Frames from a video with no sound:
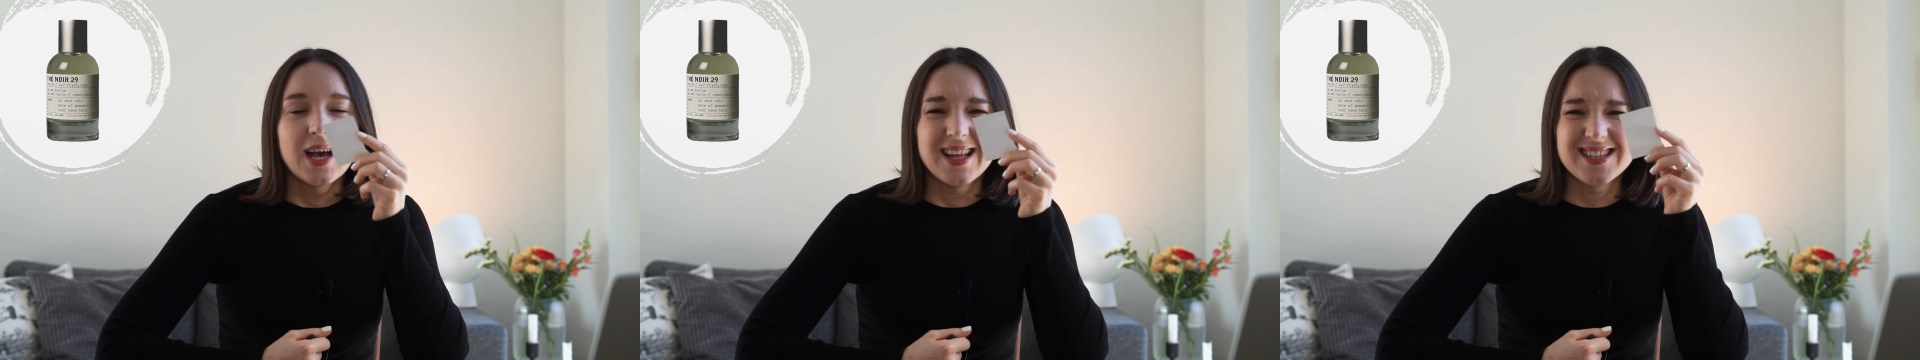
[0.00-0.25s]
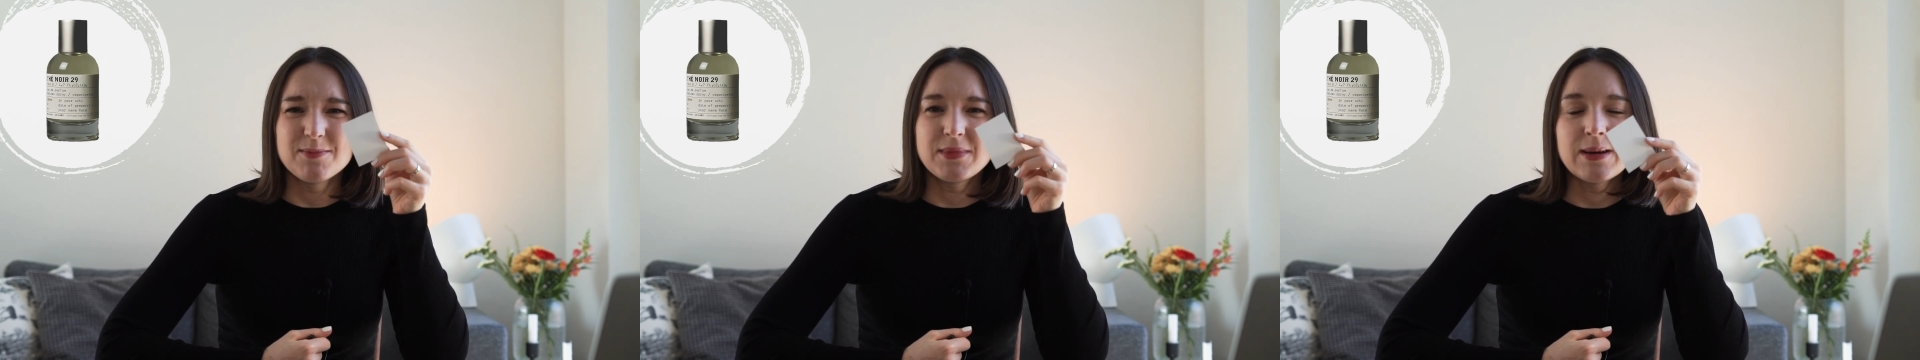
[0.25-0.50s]

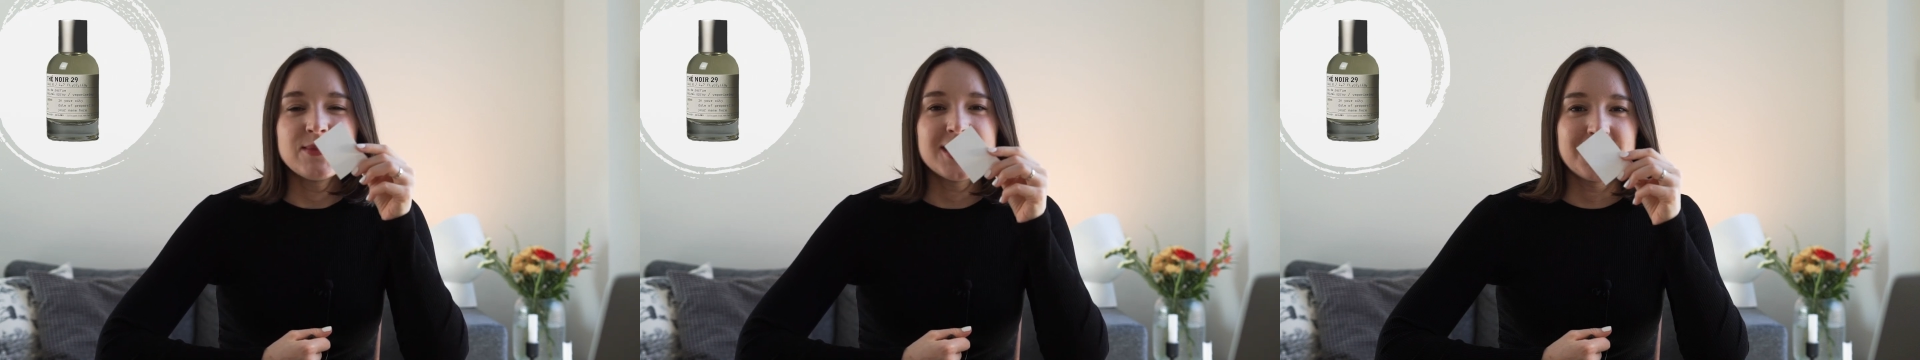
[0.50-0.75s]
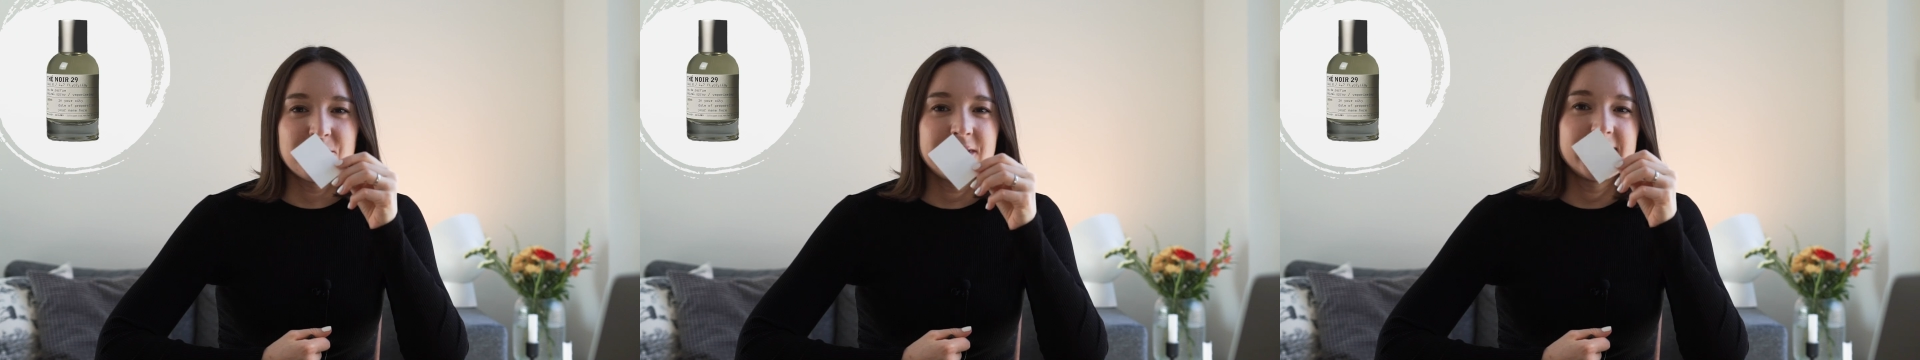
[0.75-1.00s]
and sometimes
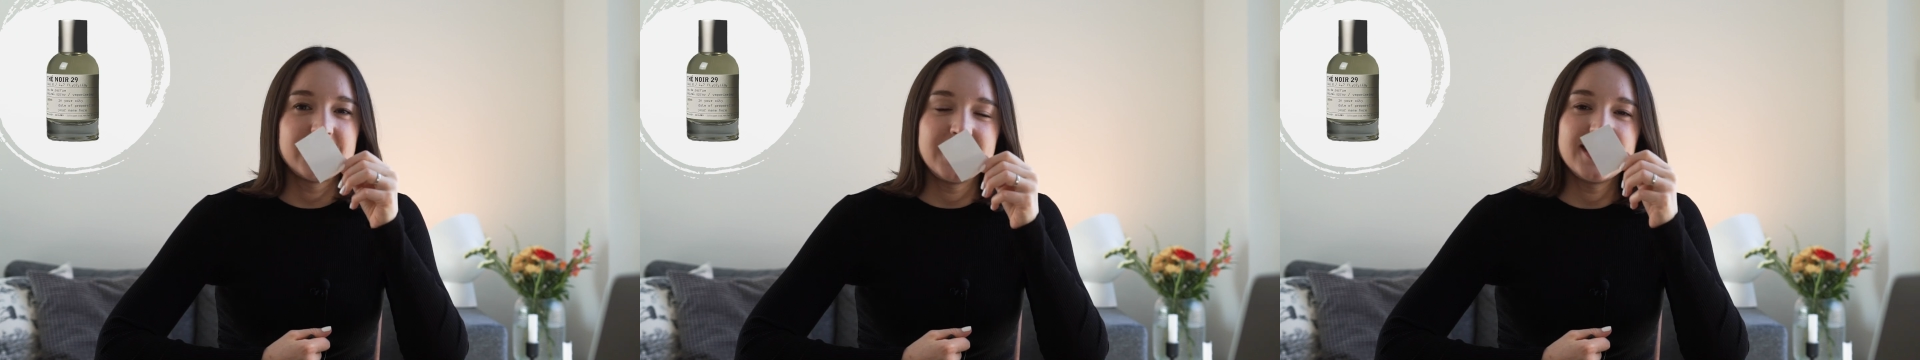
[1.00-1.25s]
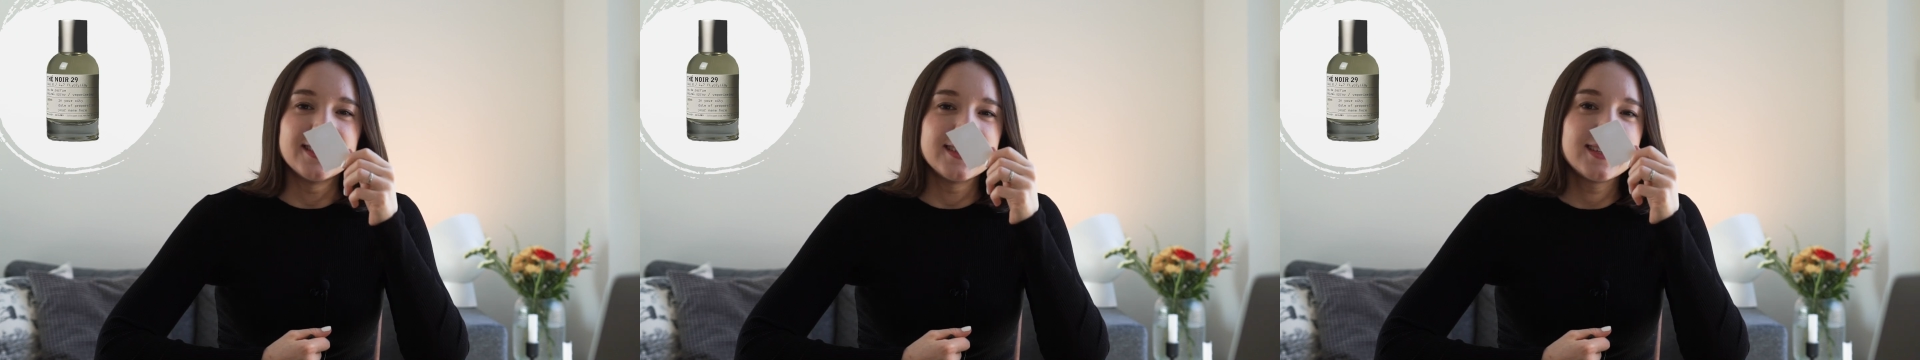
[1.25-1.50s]
I really
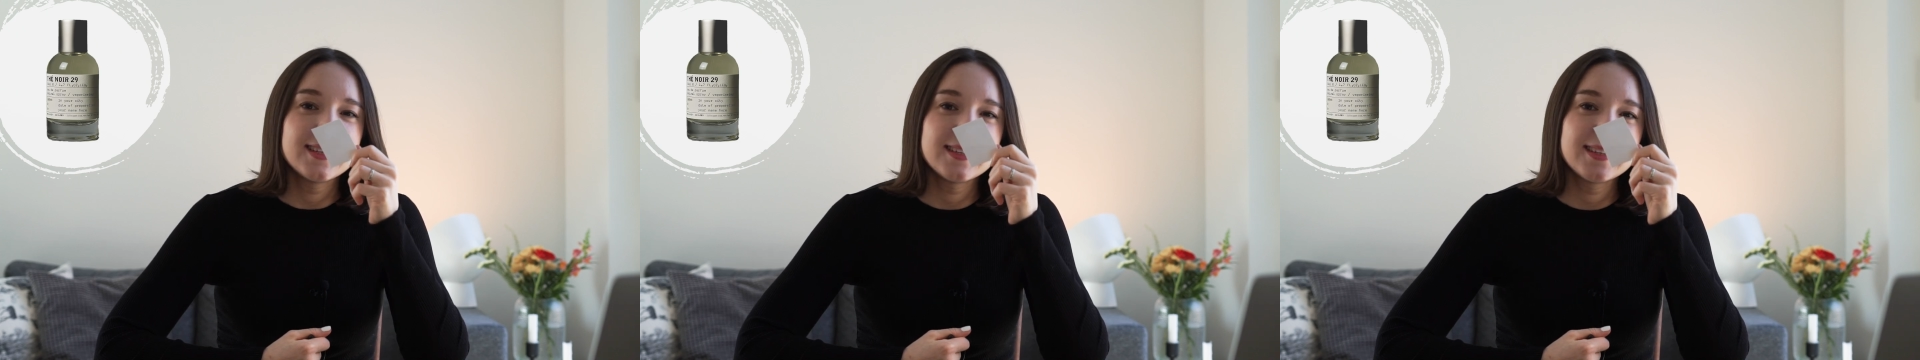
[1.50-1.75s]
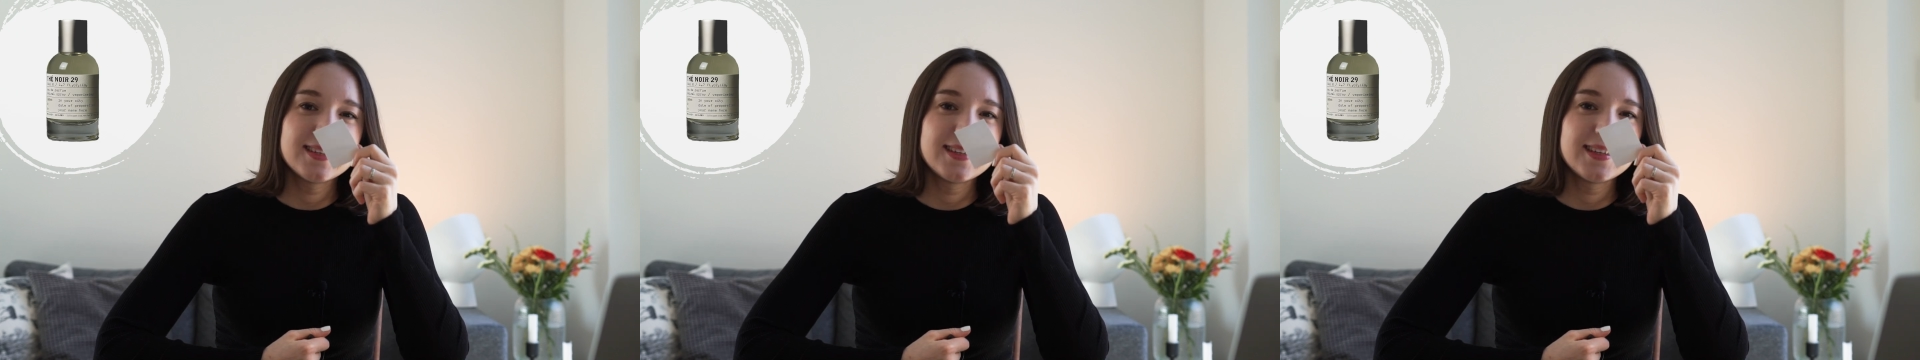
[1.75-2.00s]
need it.
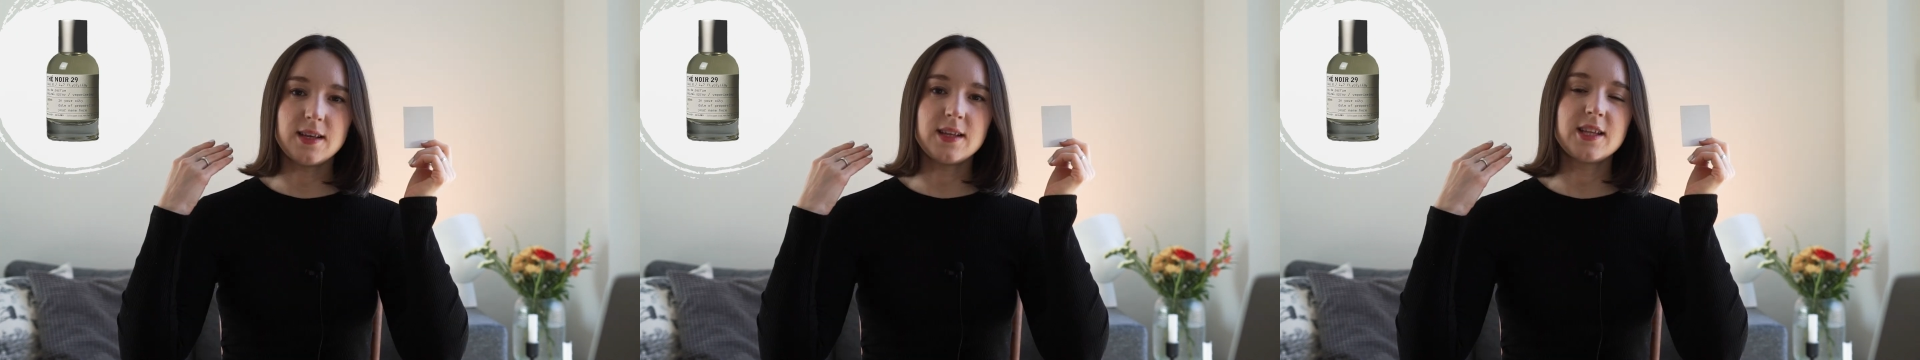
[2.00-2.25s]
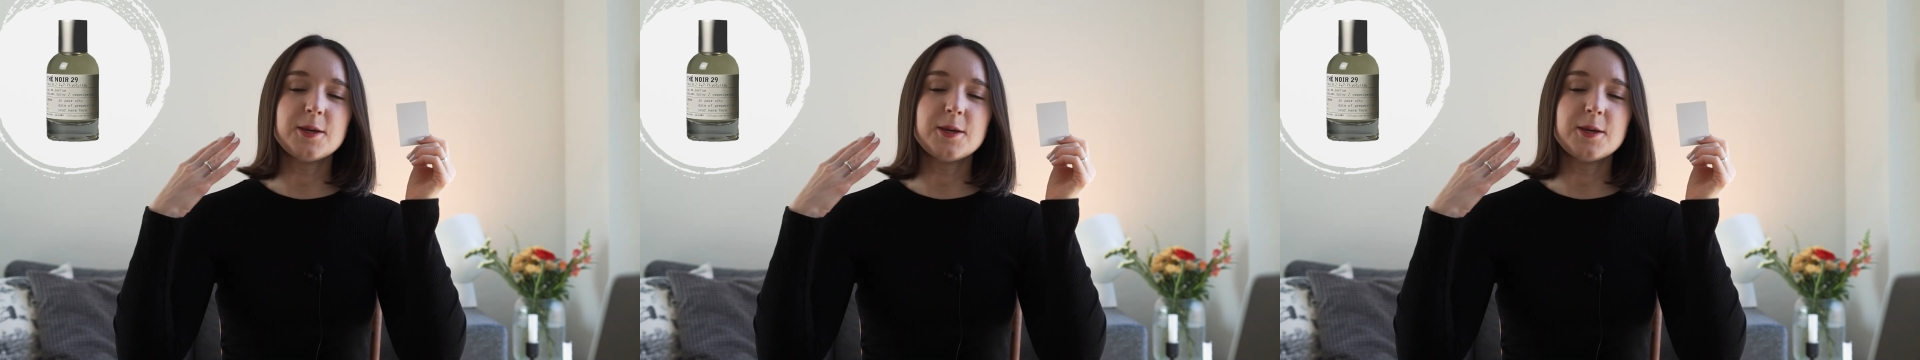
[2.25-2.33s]
It